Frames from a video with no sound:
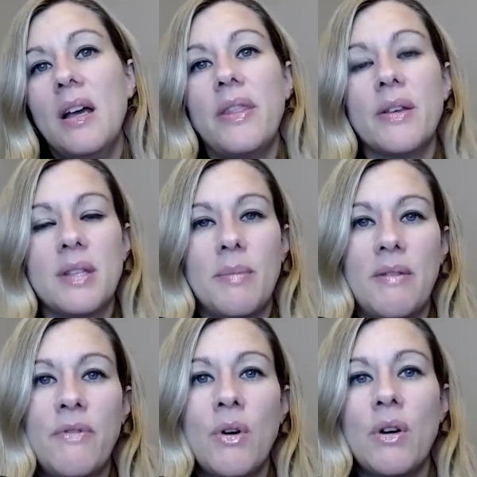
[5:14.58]
they'll send me
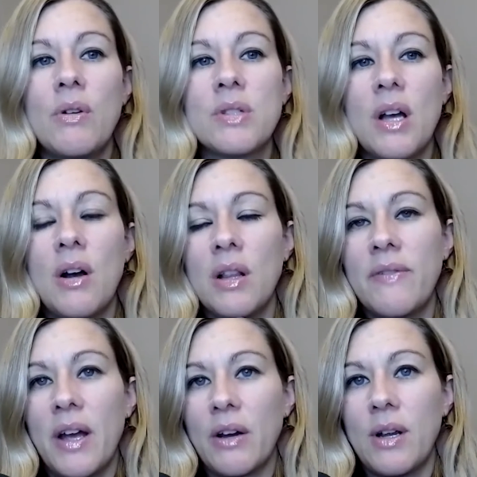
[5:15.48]
photos, all of
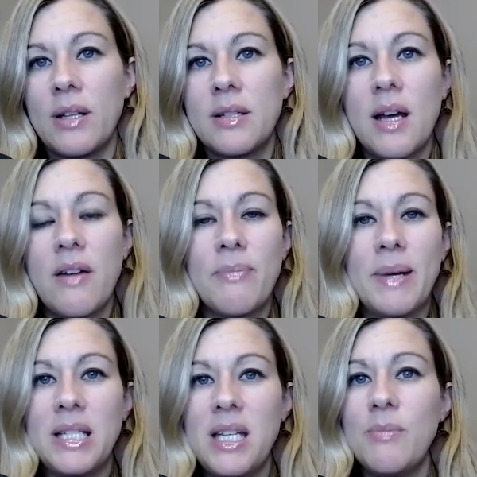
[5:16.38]
that great stuff.
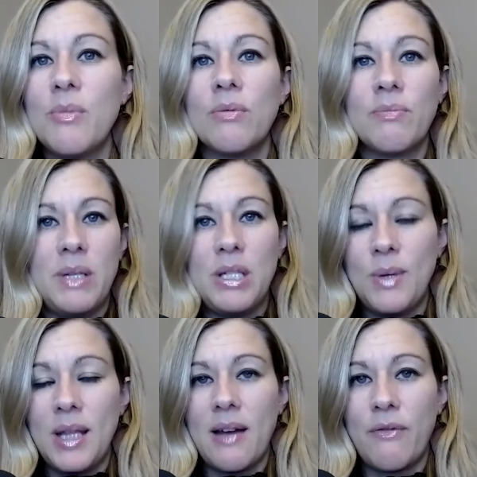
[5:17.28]
My team will be
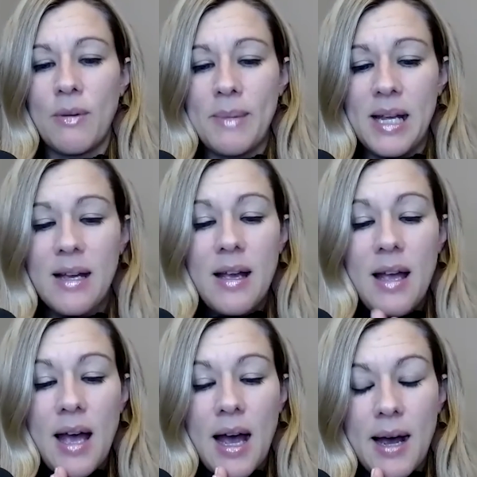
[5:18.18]
doing that for me.
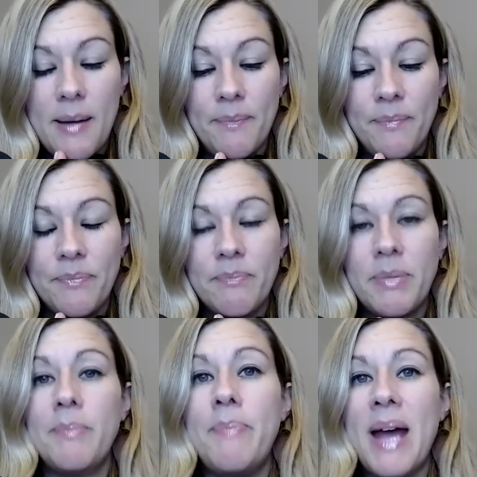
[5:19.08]

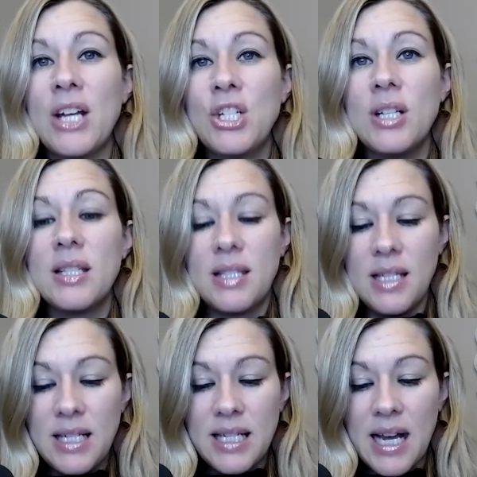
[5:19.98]
But batch it,
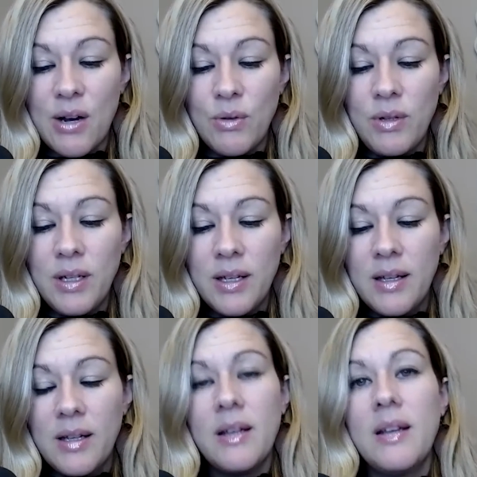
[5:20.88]
sit down
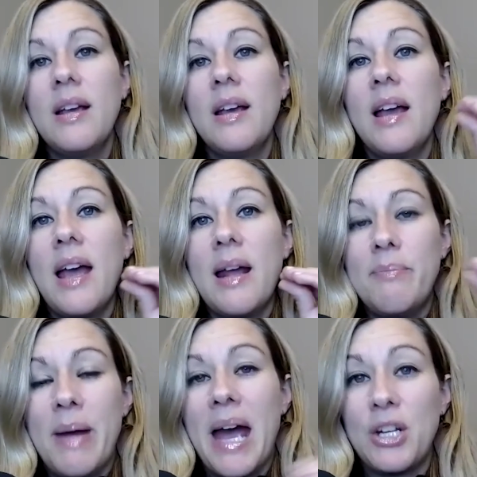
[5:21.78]
and
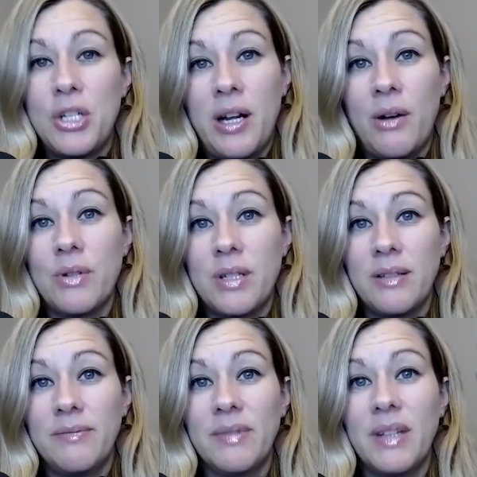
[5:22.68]
batch it out.
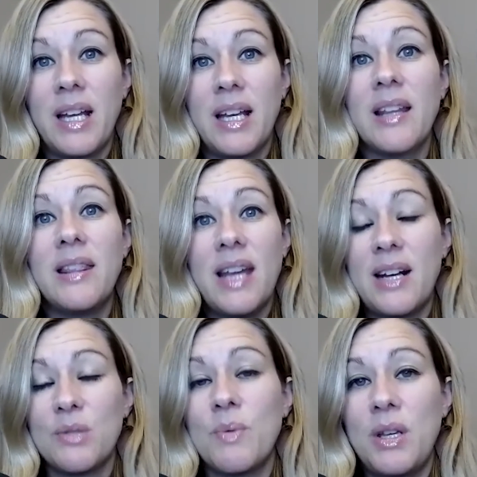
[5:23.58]
Like that
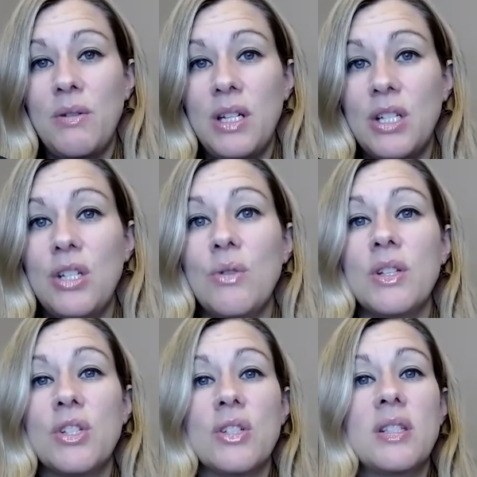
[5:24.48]
is what you need to do,
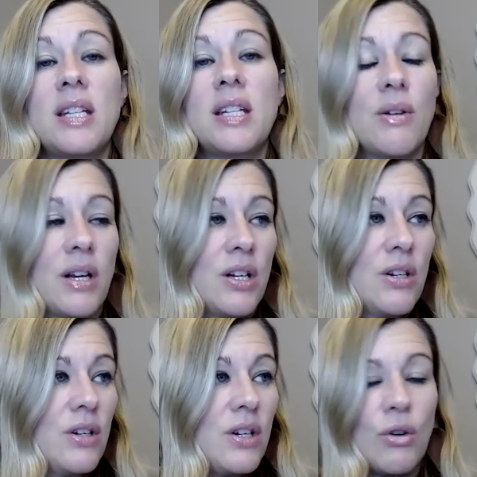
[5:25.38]
is just sit down and
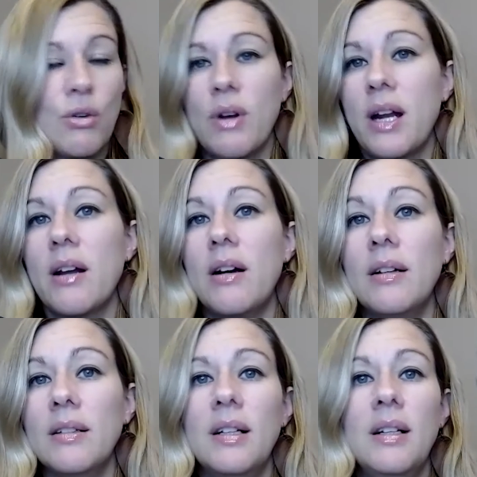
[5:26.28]
create it
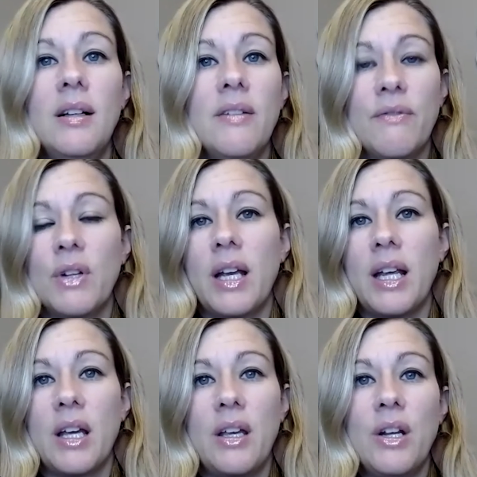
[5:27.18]
all for, like,